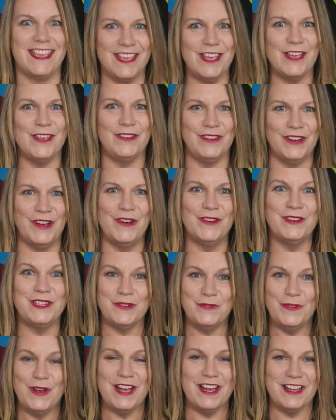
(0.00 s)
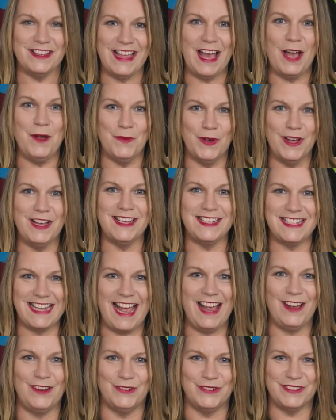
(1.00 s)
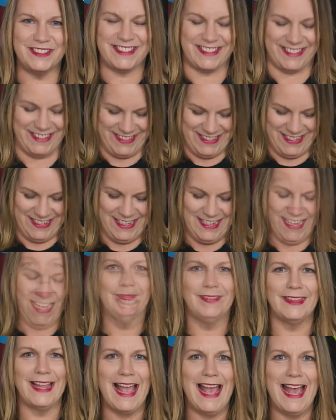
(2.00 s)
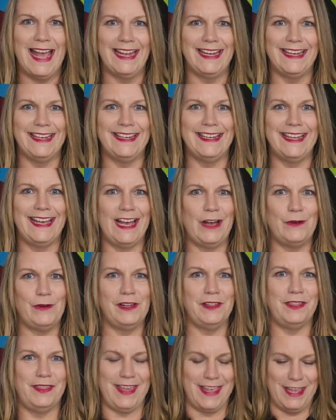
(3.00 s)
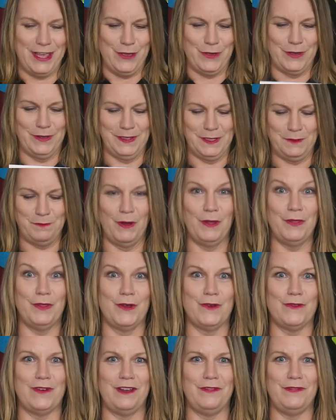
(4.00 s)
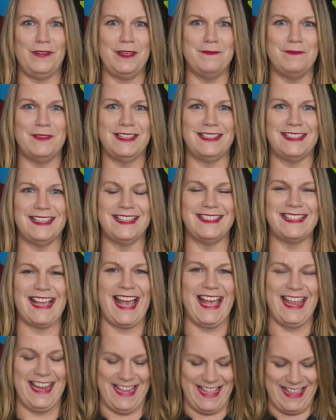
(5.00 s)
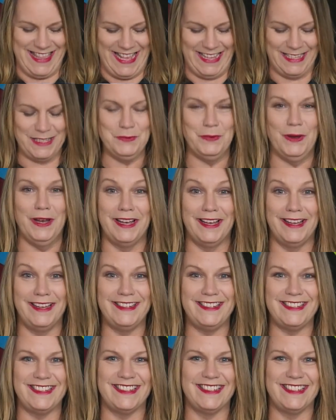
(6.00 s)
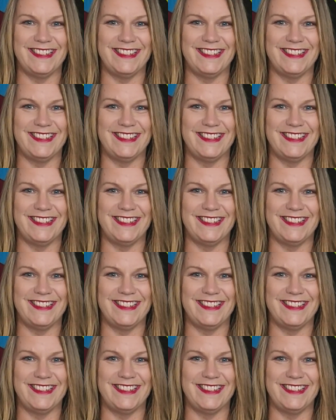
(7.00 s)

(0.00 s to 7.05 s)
you long to work that word out. Now I think you can spot the grapheme that says A in this word.